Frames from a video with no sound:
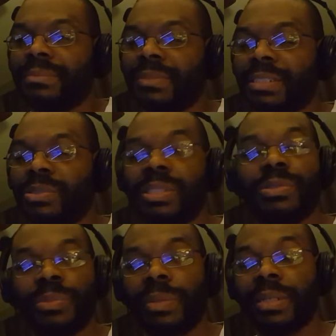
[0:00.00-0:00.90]
This this
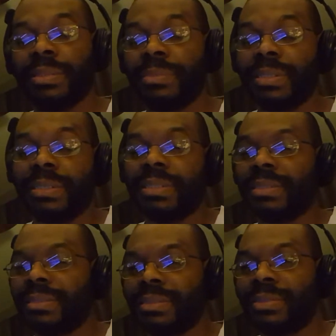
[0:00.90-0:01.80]
reminded me of that.
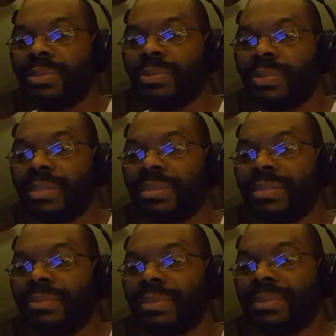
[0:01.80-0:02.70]
I still need to watch
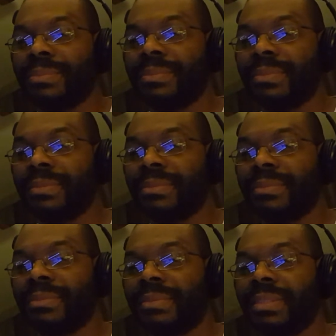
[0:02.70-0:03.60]

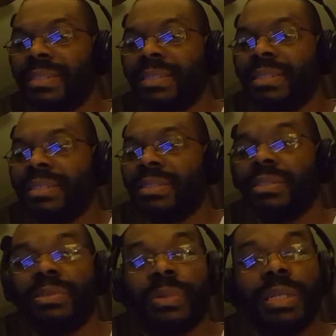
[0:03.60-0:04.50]
that.
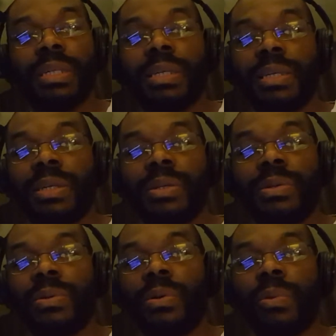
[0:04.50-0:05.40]
Anyway,
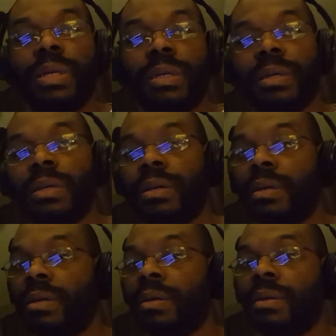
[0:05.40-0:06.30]
here we
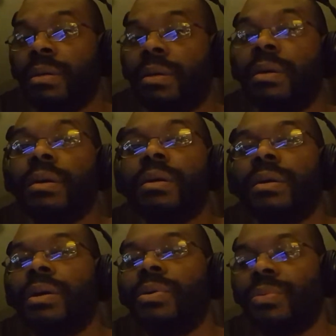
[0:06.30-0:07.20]
go.